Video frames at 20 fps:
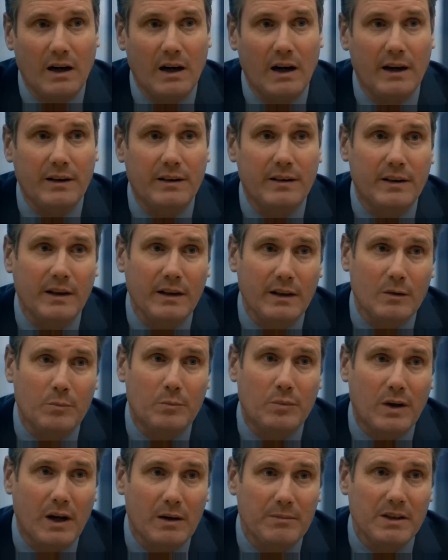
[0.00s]
I think the
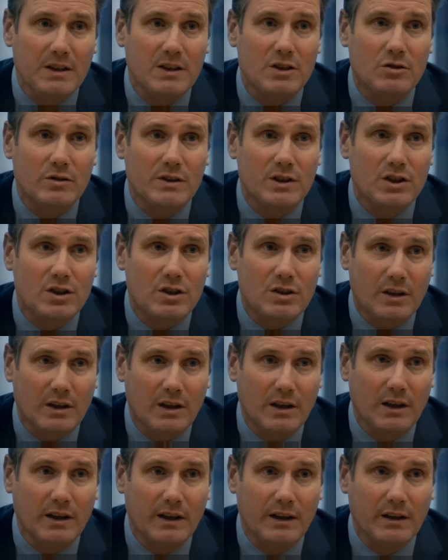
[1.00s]
Prime Minister is
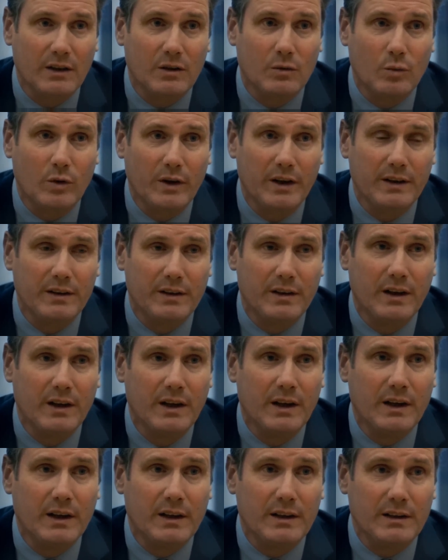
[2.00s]
struggling with
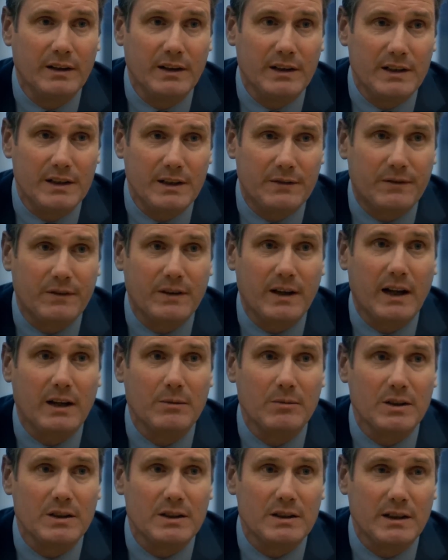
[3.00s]
the different
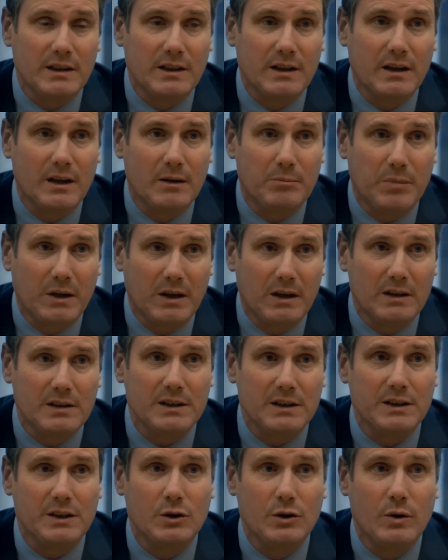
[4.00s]
elements in her
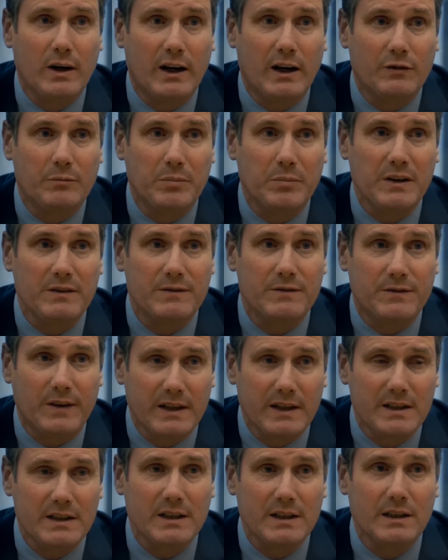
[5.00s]
party who have been
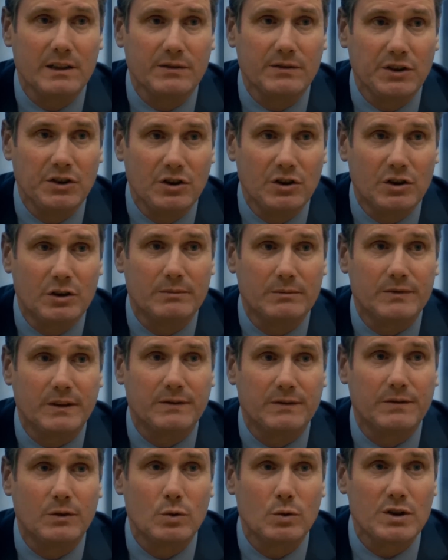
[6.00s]
fighting over Europe for
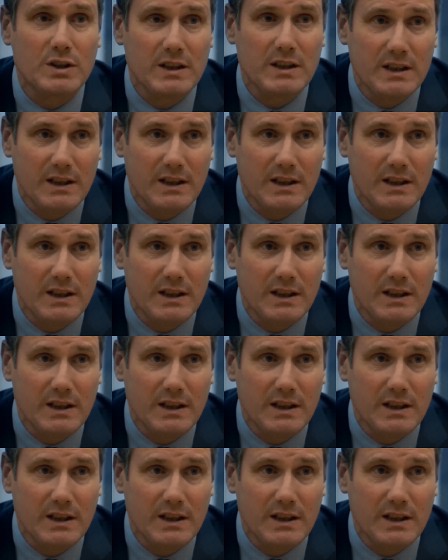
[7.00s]
40